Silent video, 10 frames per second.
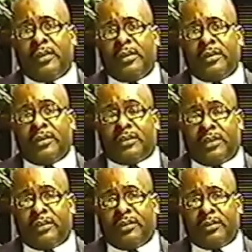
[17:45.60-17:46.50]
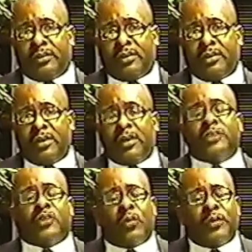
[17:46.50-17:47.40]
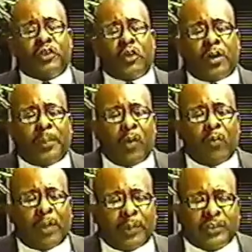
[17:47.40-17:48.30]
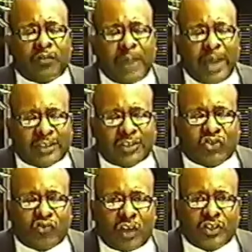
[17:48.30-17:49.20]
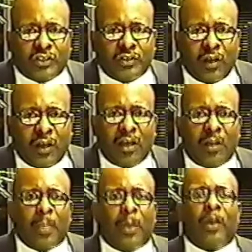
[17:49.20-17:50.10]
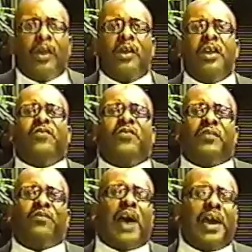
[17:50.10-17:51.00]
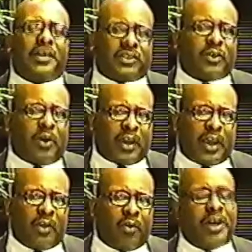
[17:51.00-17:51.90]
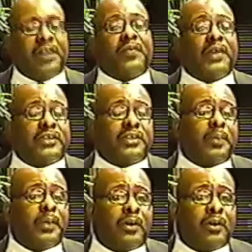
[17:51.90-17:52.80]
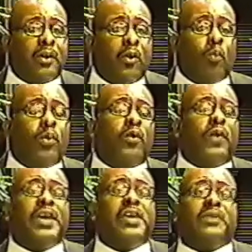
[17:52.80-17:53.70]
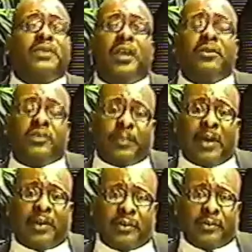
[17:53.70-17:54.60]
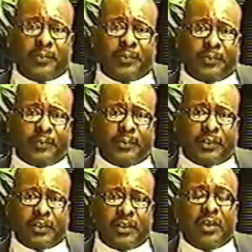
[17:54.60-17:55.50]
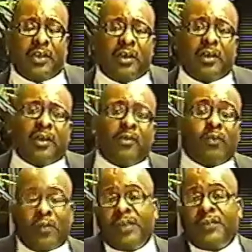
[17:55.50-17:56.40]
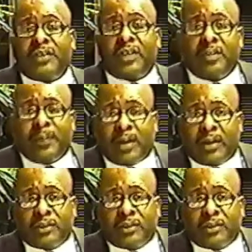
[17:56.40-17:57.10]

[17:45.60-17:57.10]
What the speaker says: You see? So when we're talking about weapons of mass destruction, if they find a stargate or anything similar, will they even tell you about it? You see? Will they even tell you about it?